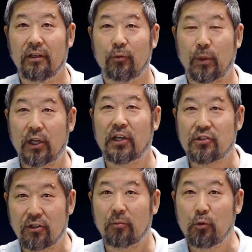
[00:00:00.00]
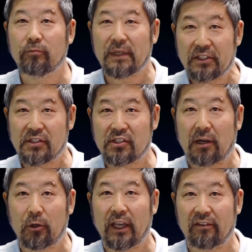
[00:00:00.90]
because your movement is
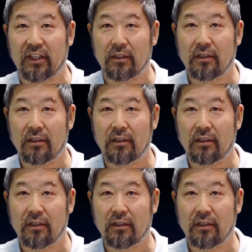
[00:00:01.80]
double heavy.